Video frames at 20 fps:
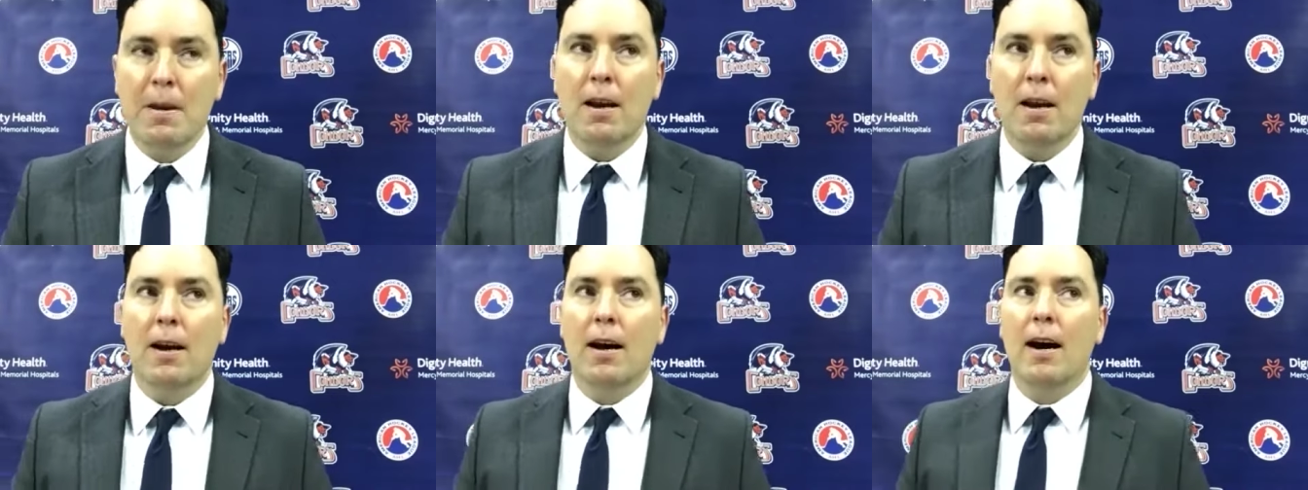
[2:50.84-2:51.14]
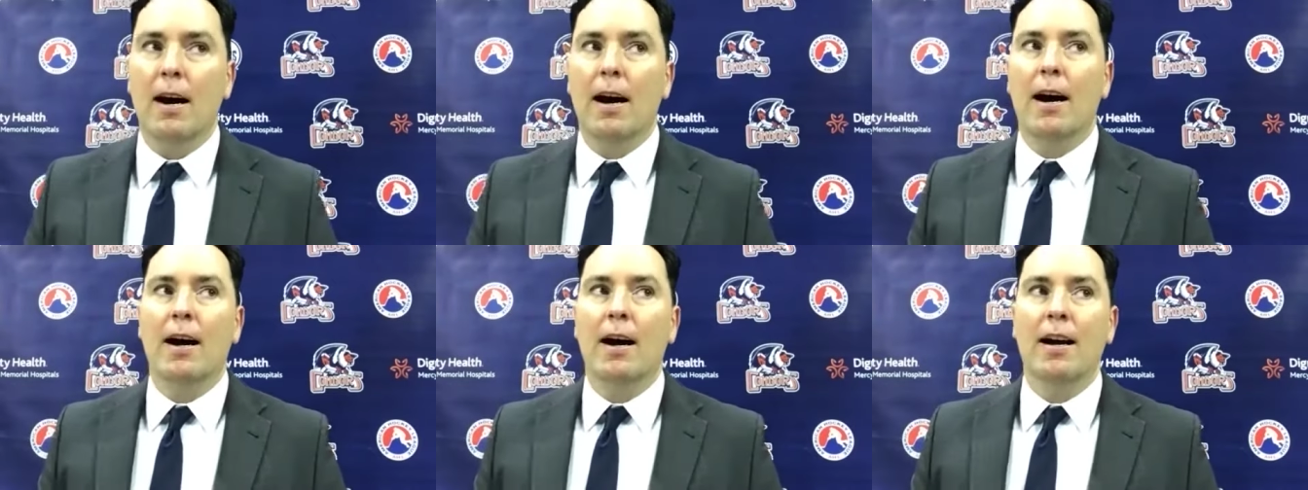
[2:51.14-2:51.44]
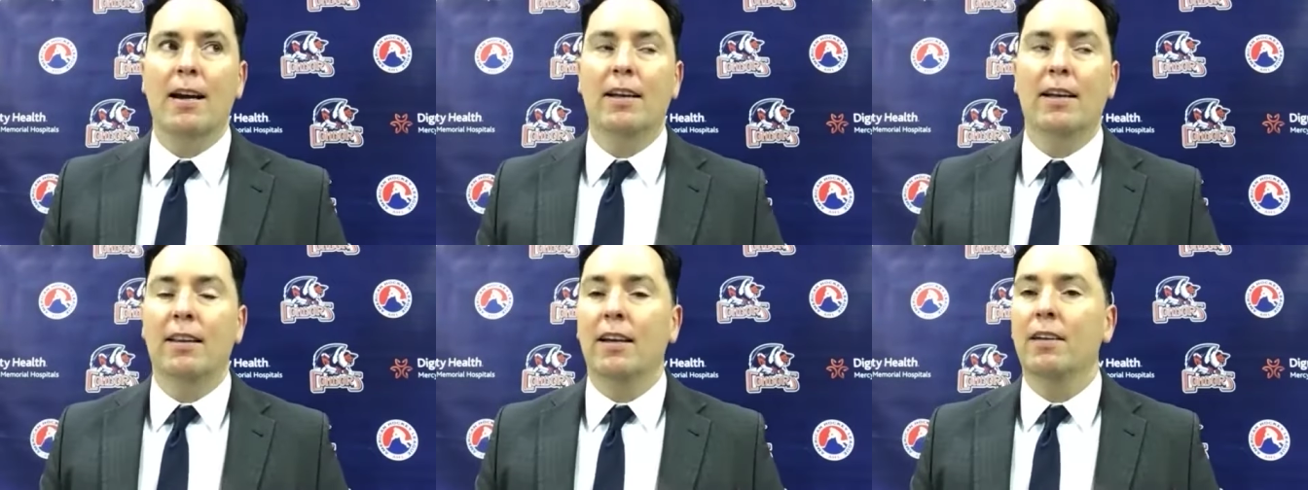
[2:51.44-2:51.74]
Uh,
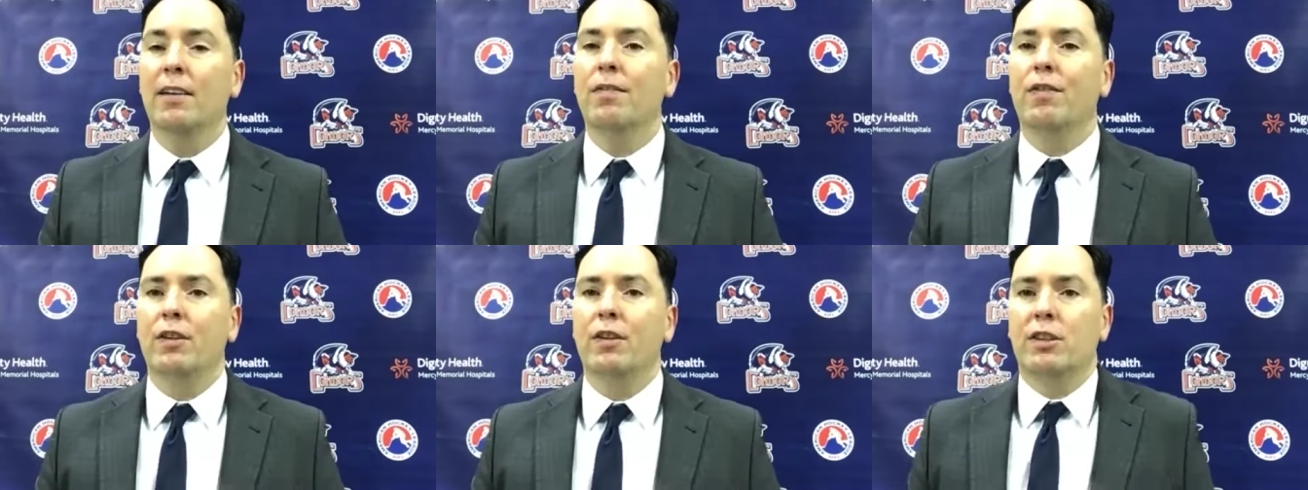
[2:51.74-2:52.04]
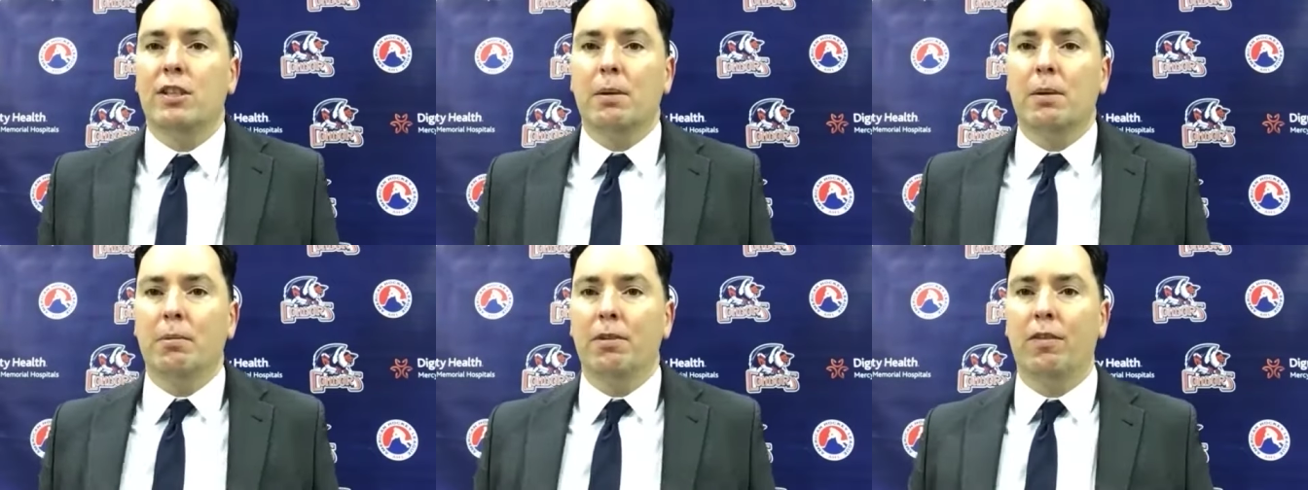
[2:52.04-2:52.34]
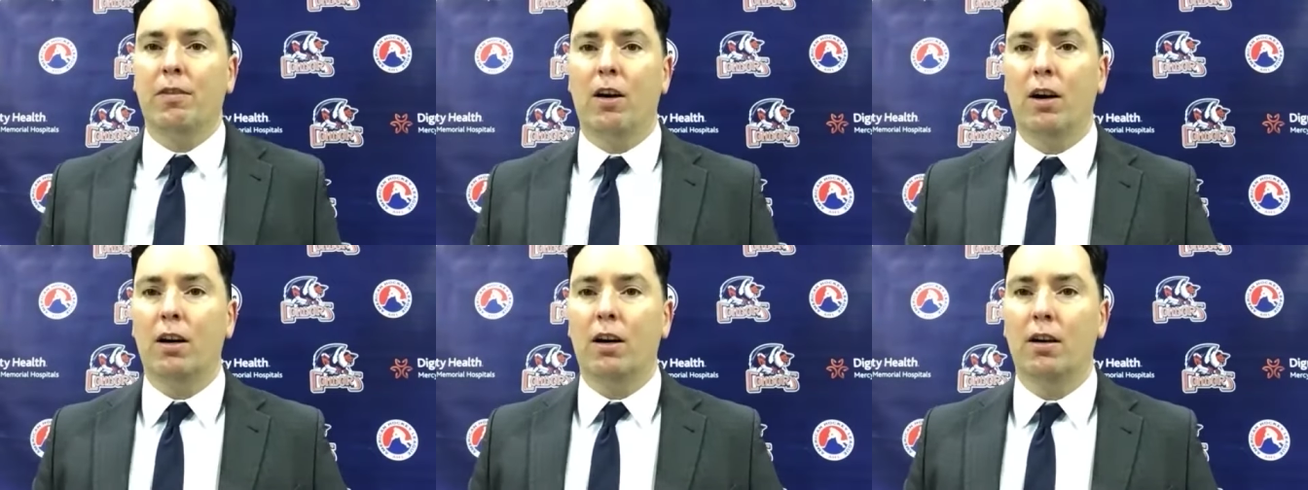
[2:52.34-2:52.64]
and then for some of
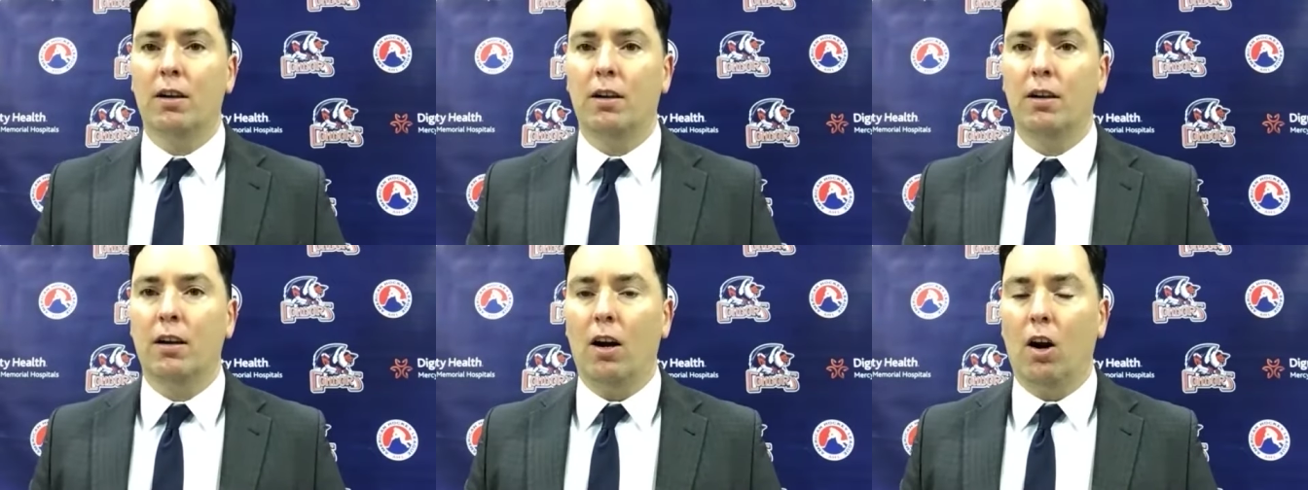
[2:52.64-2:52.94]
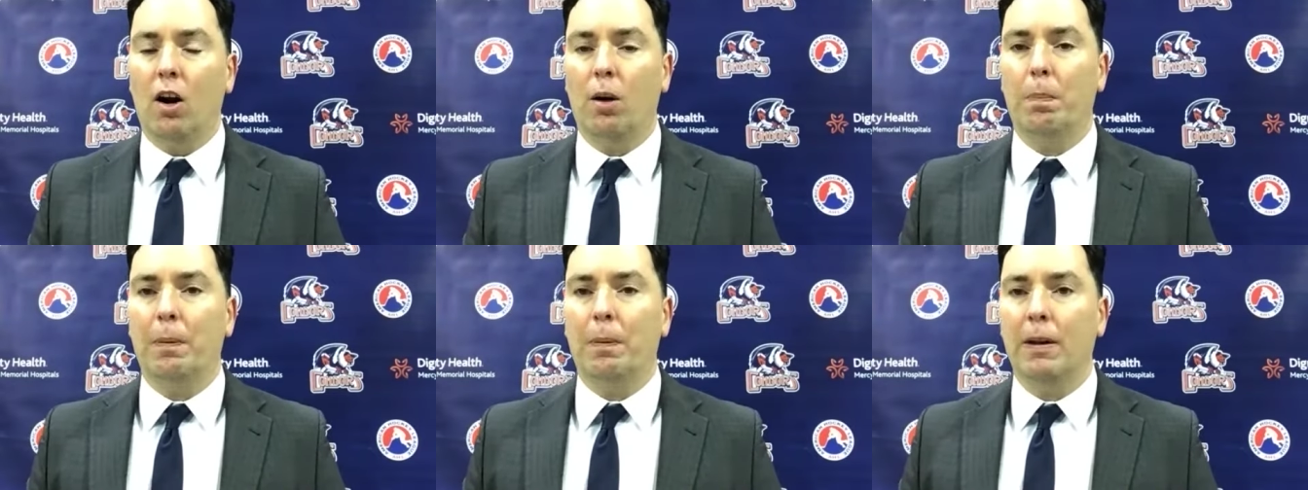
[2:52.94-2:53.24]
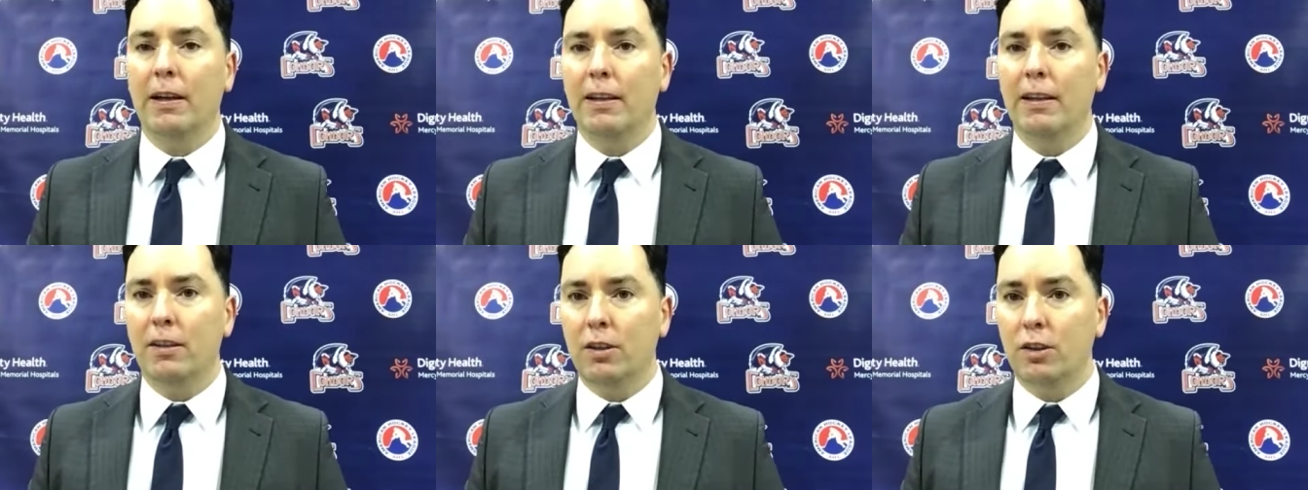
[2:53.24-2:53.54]
our, our
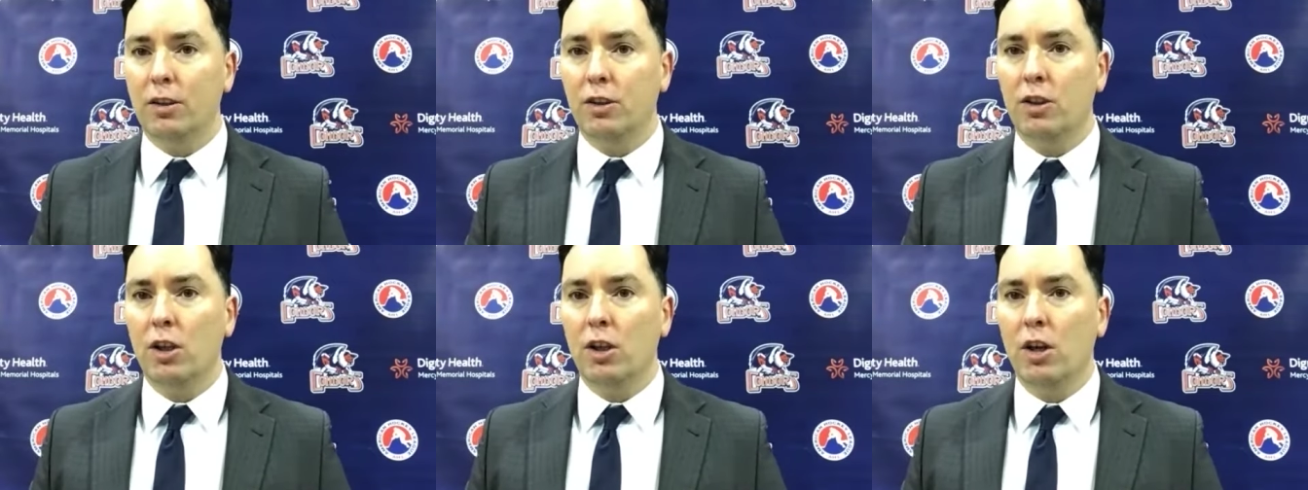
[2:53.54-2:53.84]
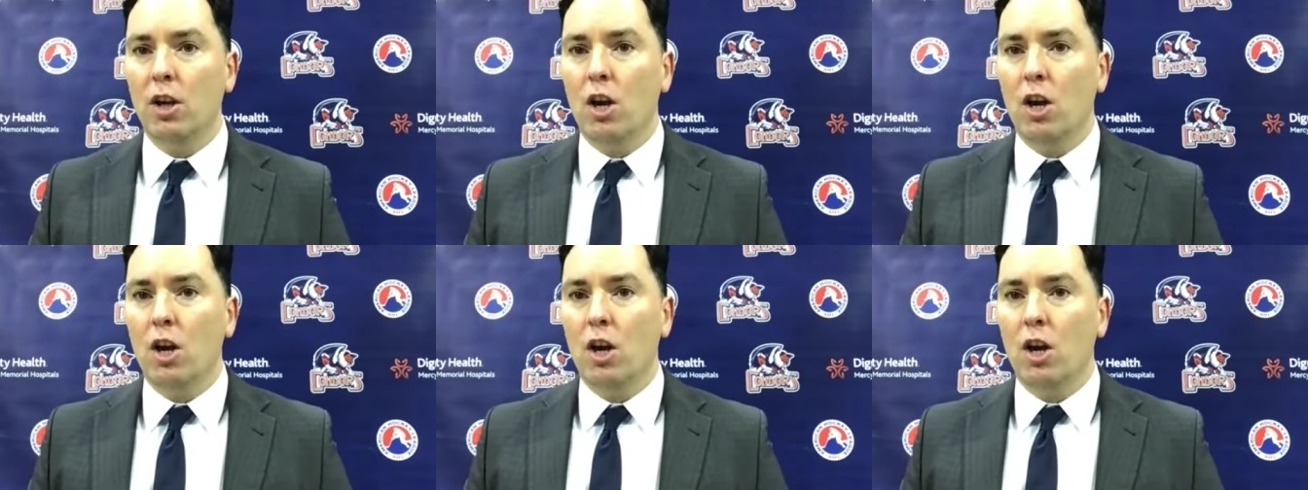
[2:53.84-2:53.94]
players